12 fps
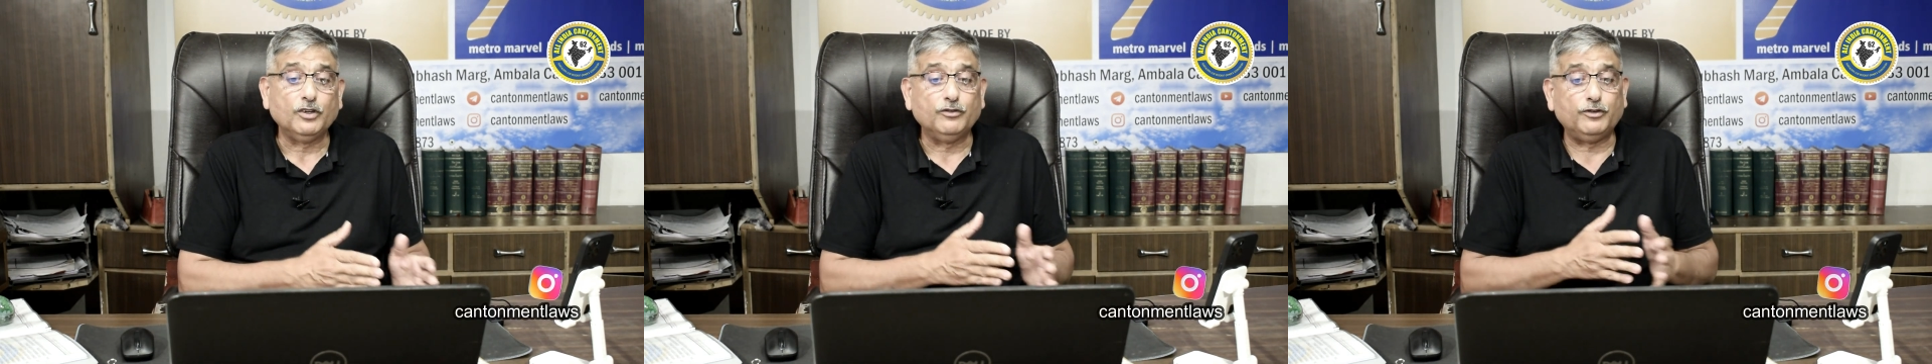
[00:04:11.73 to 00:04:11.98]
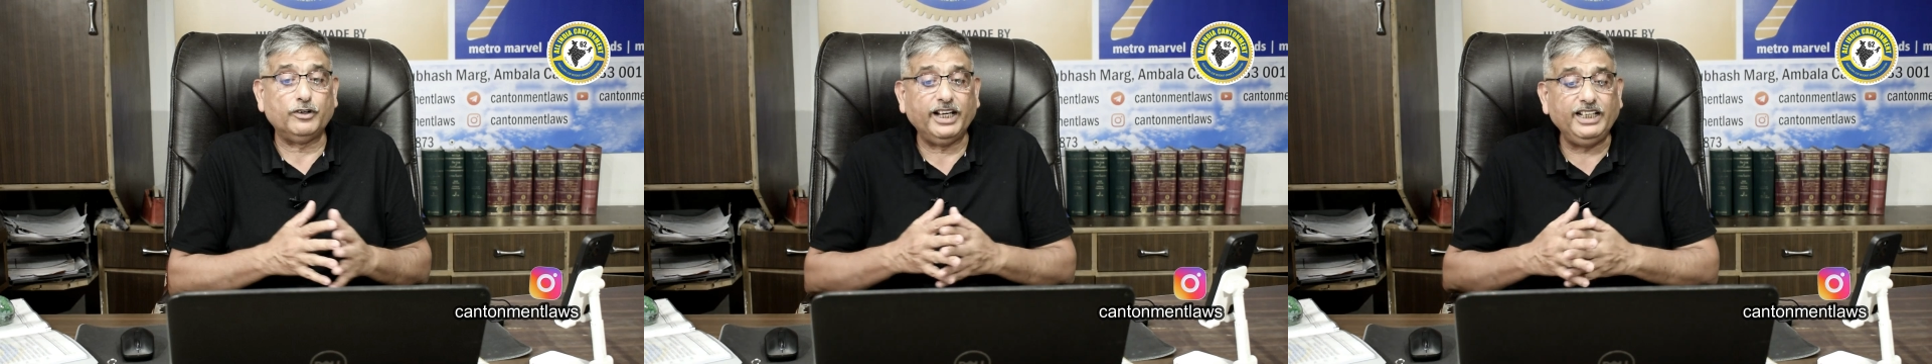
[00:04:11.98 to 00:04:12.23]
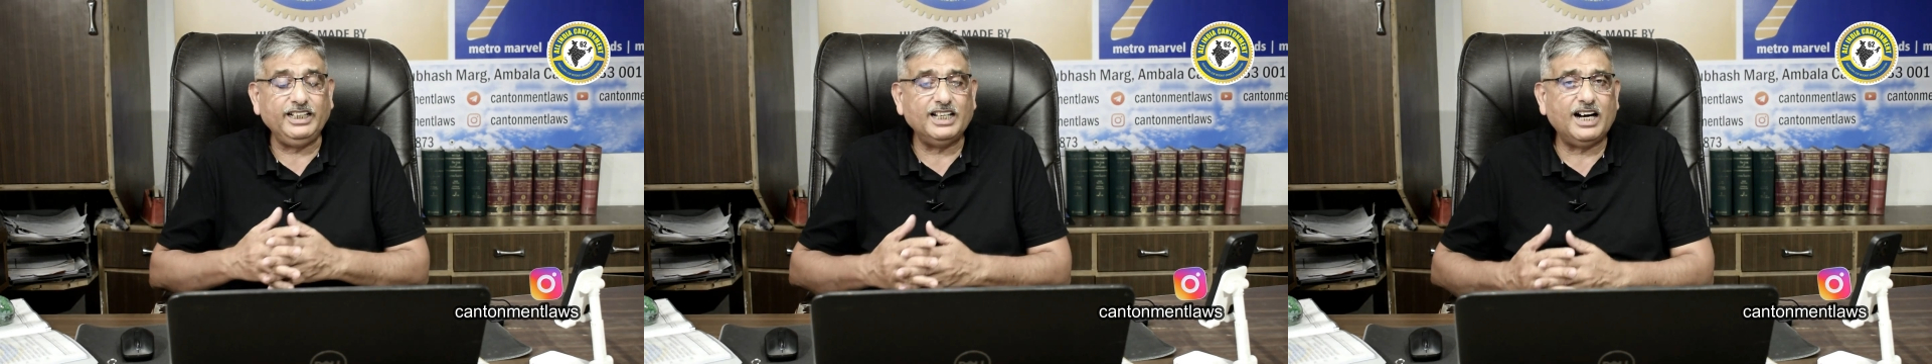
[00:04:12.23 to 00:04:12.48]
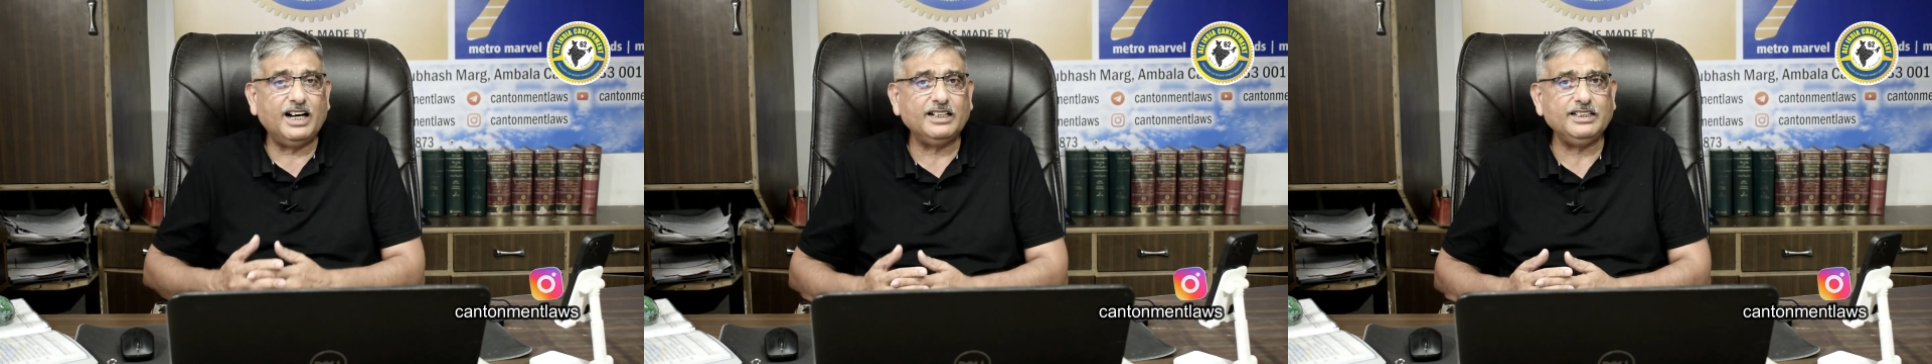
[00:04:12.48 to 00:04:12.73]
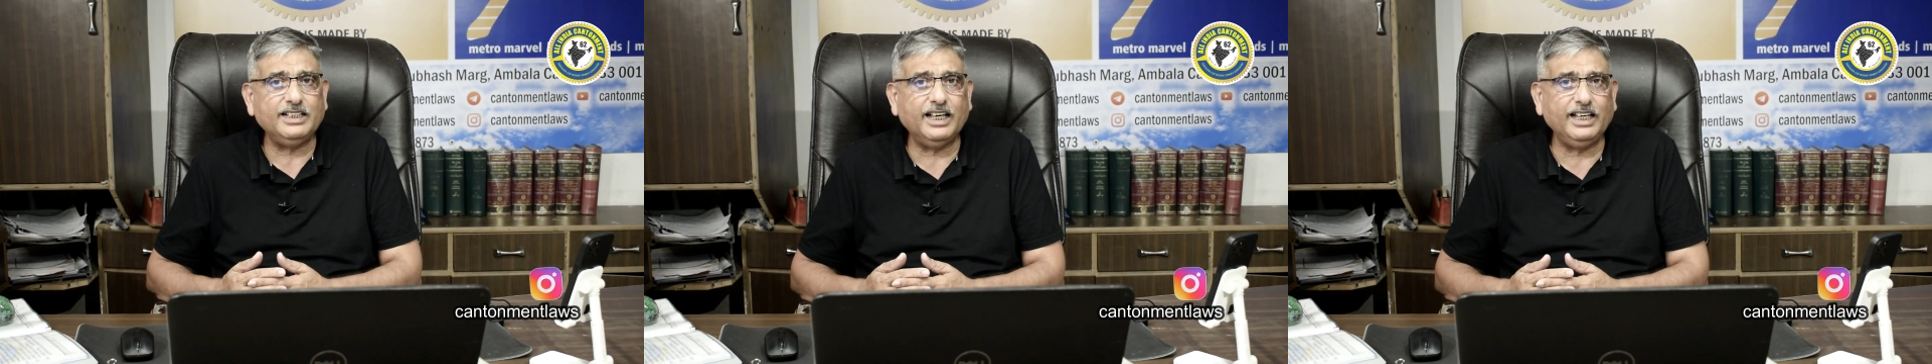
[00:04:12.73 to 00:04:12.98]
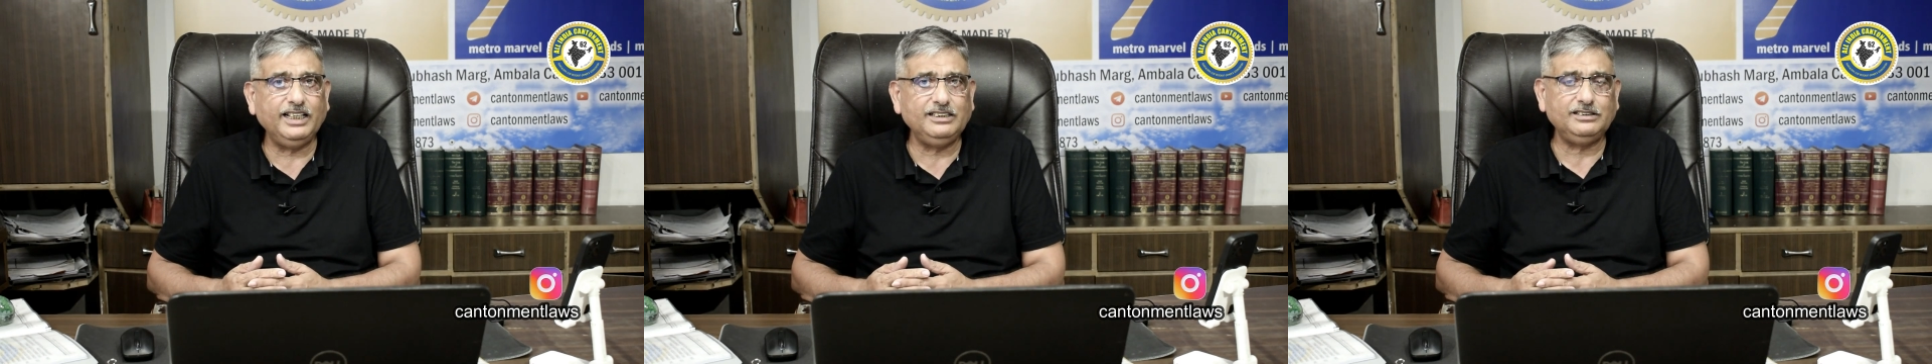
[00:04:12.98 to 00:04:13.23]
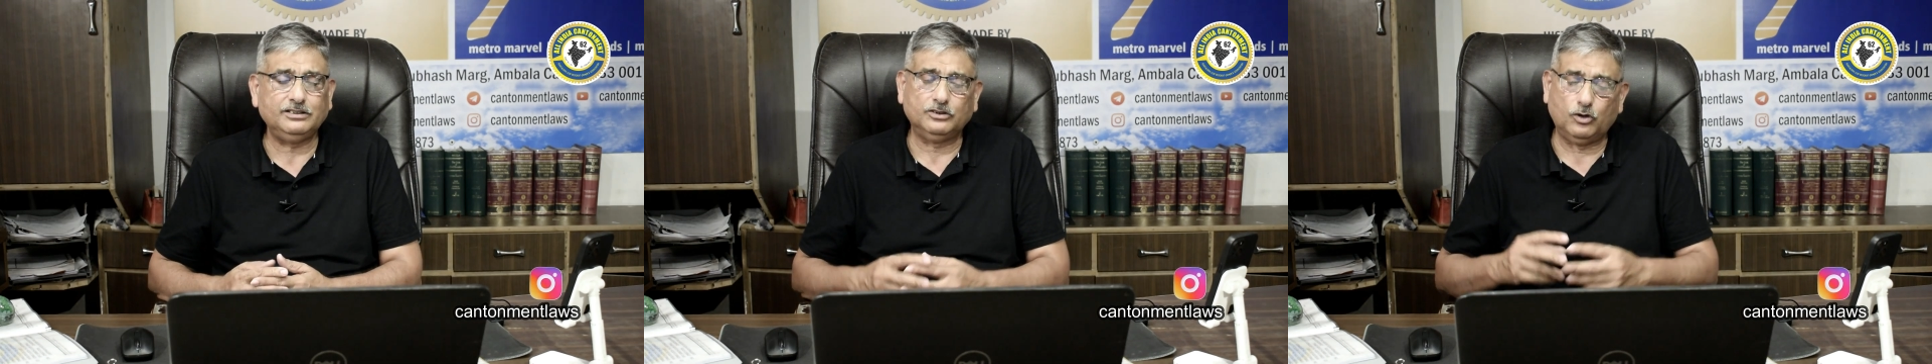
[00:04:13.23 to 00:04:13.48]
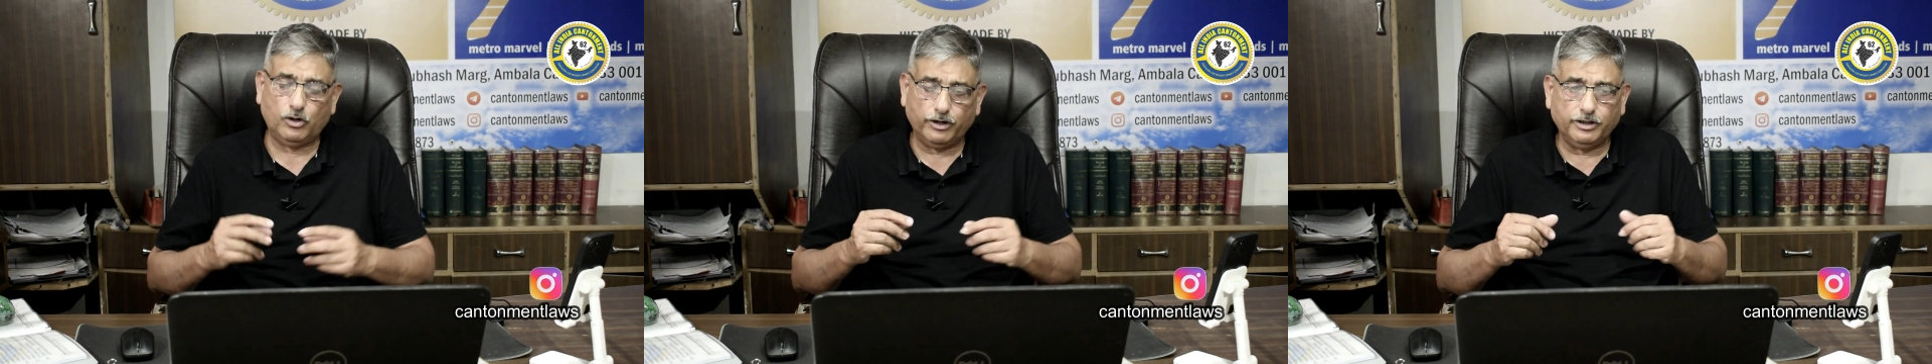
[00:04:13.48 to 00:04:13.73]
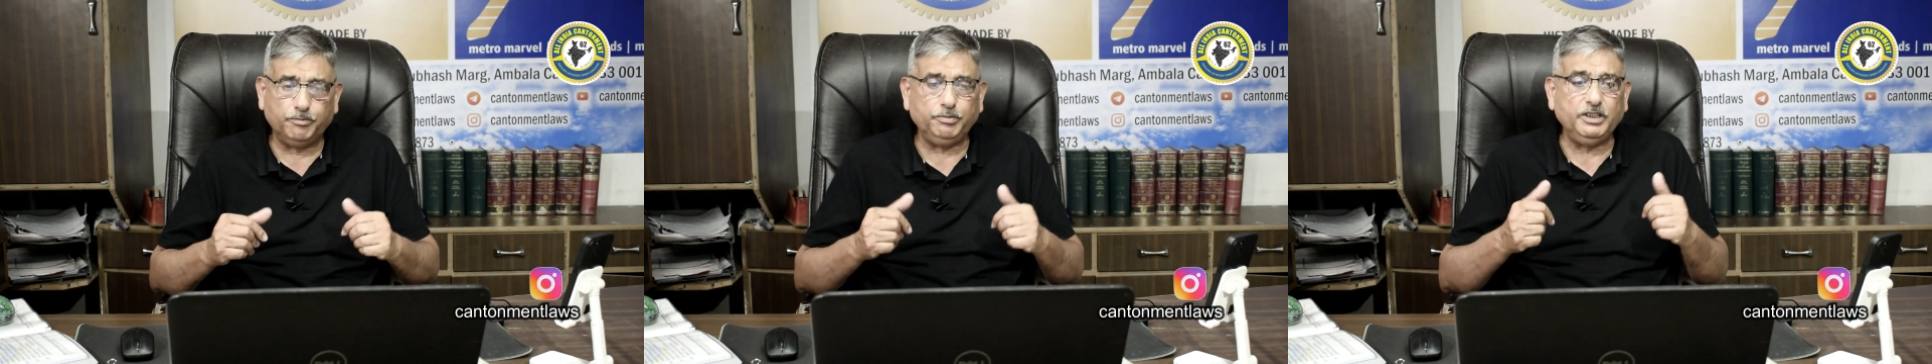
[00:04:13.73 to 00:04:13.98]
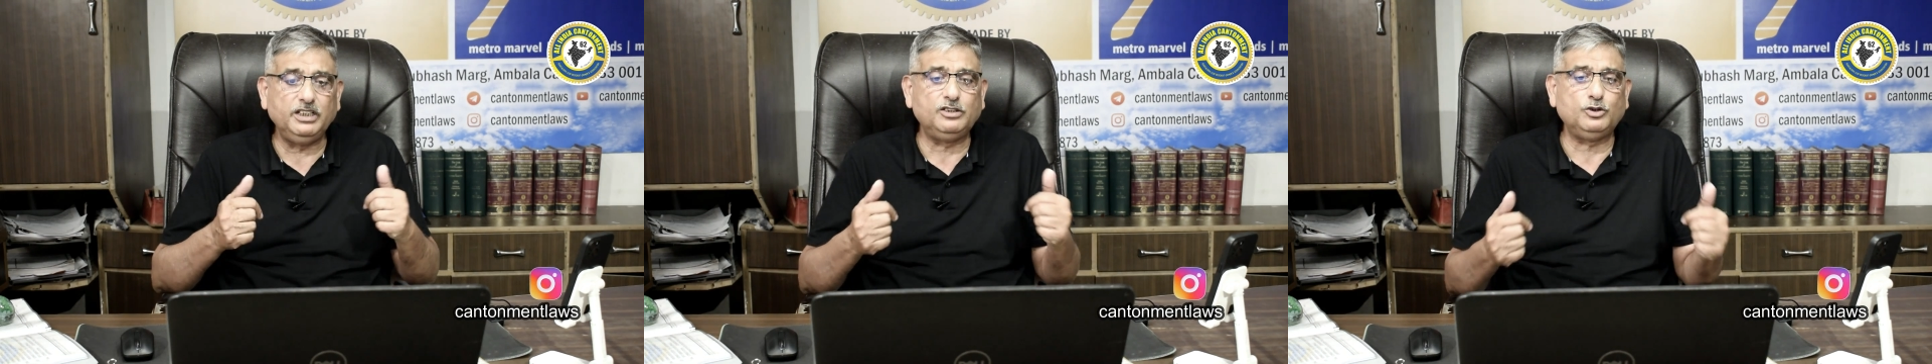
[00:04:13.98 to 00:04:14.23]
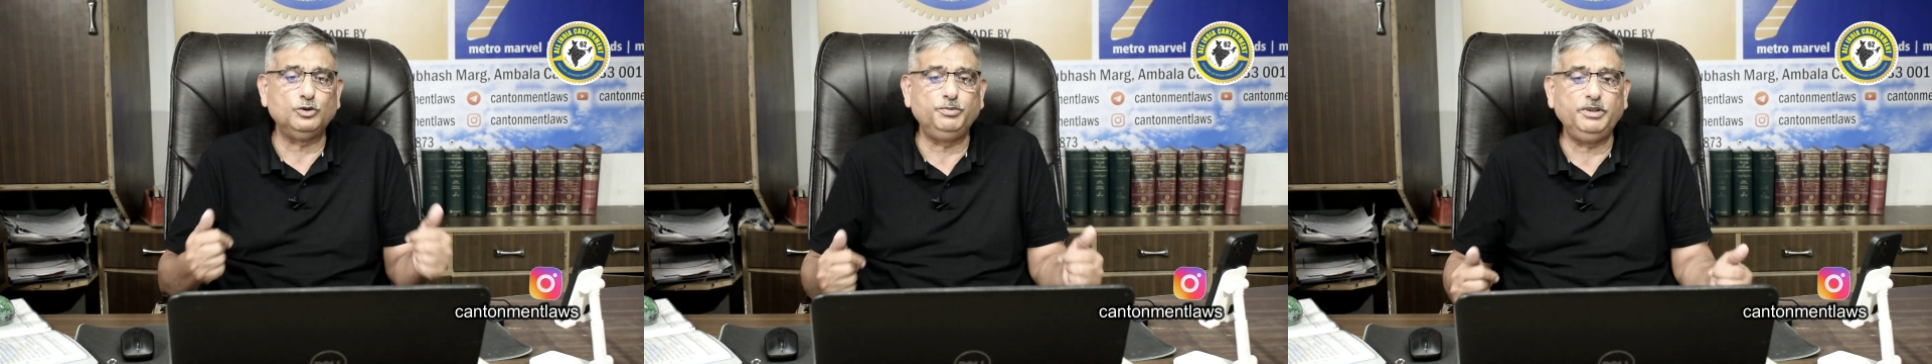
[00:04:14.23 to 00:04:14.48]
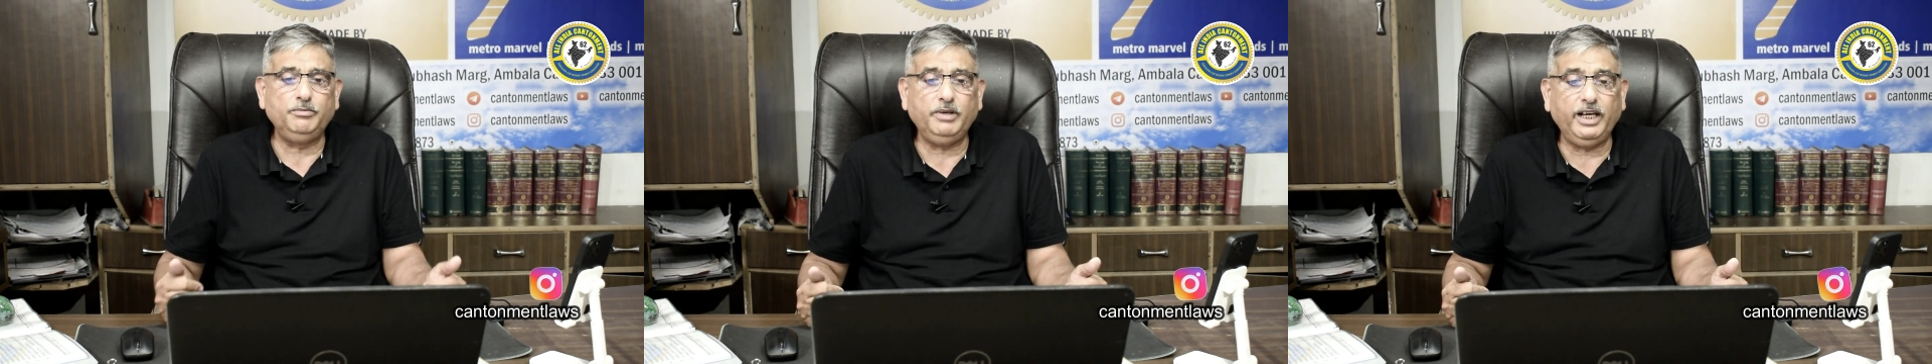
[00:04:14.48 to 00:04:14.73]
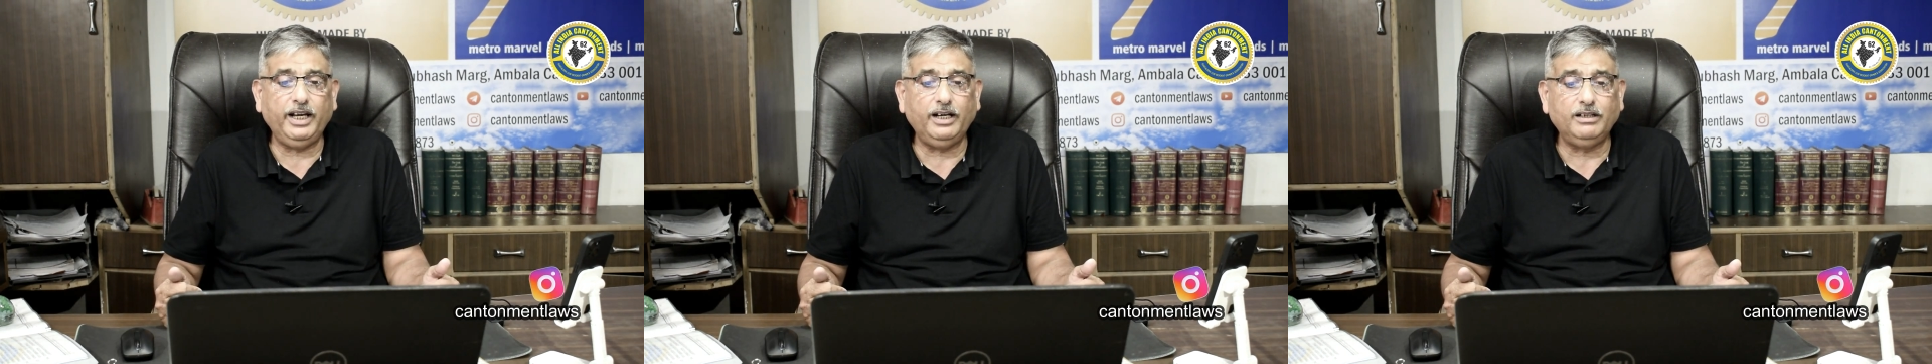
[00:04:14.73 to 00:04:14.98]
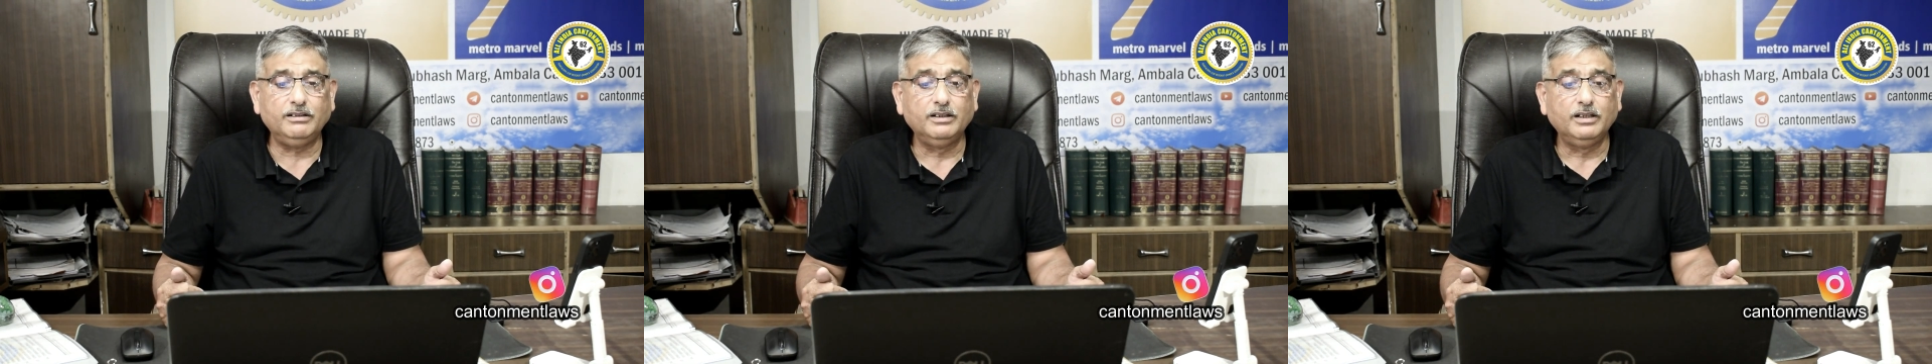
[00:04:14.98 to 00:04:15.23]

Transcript: for any RTIs or appeals to be made,